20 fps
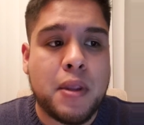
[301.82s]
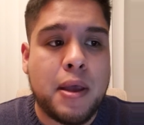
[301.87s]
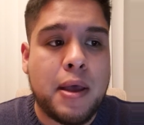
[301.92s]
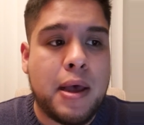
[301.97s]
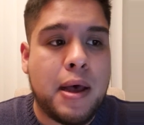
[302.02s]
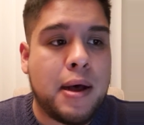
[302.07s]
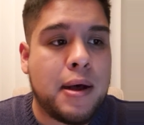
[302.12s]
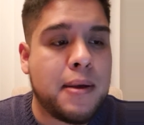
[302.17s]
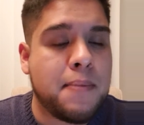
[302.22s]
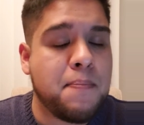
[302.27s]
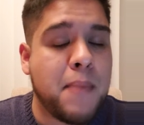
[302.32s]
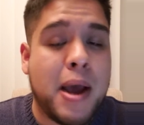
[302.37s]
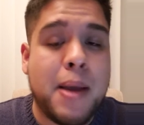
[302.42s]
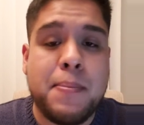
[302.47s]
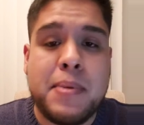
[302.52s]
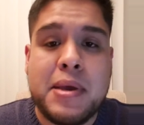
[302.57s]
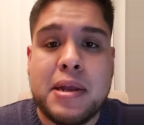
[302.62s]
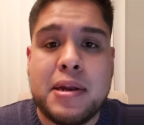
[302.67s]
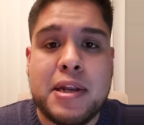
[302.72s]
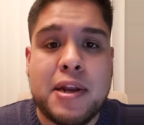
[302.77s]
It might
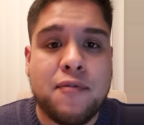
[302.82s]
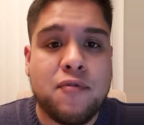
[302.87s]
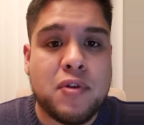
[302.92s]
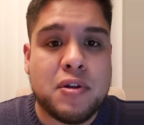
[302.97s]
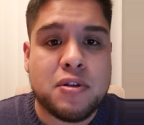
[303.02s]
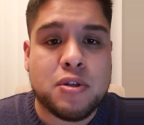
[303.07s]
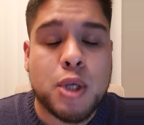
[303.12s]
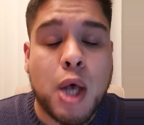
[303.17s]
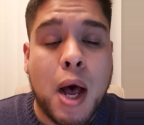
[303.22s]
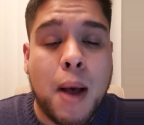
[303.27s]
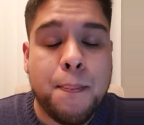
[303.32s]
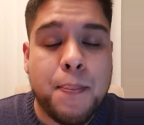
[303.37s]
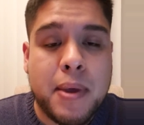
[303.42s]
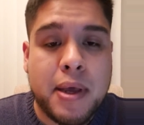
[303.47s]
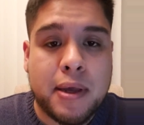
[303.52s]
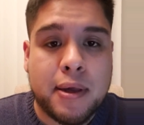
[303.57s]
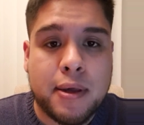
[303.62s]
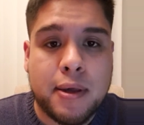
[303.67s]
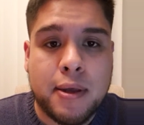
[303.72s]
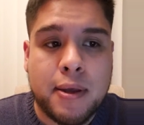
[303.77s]
be a different
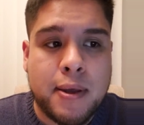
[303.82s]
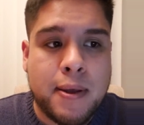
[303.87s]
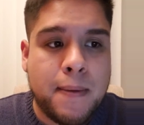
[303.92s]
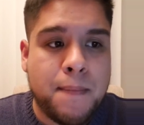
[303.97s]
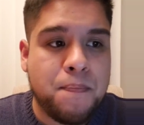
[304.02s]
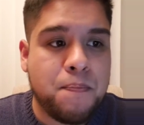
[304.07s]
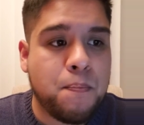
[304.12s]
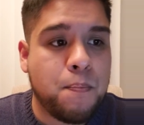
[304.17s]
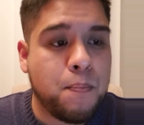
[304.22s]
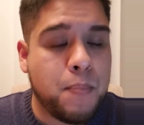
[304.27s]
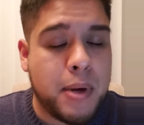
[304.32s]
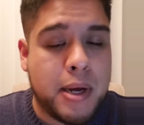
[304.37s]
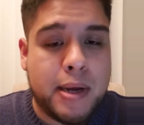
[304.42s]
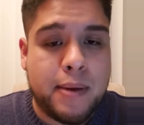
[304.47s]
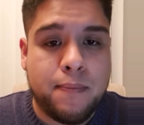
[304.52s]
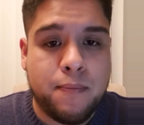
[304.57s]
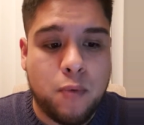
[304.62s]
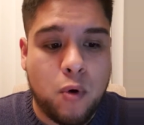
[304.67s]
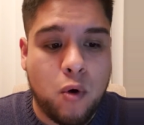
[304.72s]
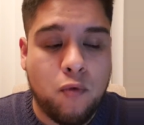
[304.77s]
topic,
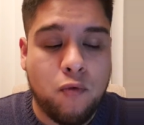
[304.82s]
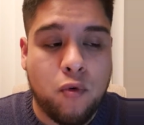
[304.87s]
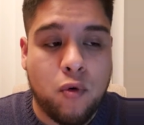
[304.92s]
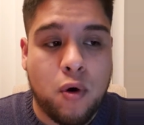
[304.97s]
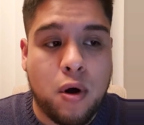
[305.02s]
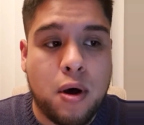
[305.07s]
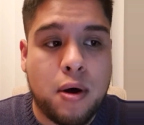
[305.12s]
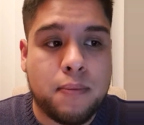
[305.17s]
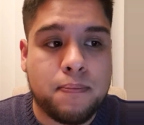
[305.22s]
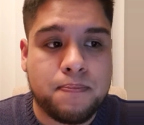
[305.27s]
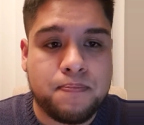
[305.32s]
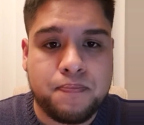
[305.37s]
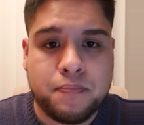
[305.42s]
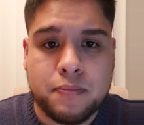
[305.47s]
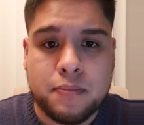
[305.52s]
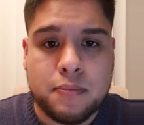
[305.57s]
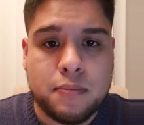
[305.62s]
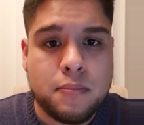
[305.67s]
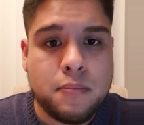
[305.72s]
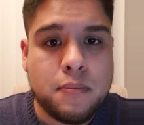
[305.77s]
but overall,
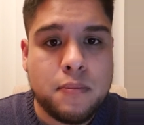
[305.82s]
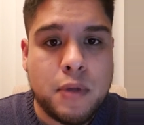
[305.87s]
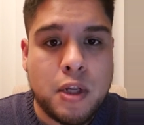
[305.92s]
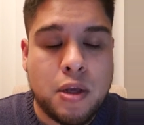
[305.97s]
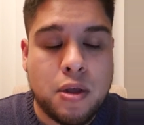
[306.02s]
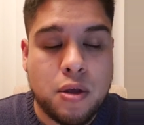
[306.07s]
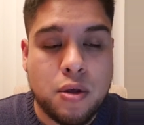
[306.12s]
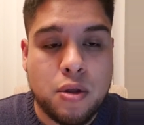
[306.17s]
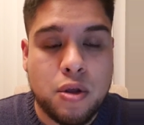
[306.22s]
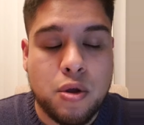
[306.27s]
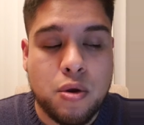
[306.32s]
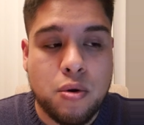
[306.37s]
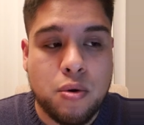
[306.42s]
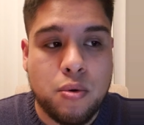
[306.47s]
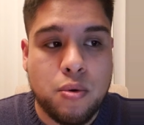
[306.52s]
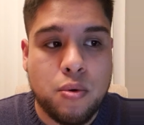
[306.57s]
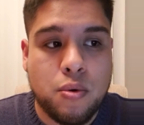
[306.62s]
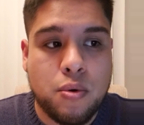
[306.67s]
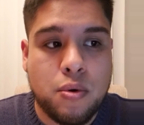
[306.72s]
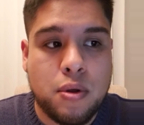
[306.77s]

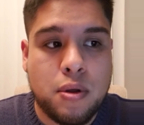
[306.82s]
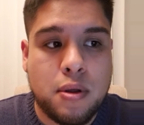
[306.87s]
you're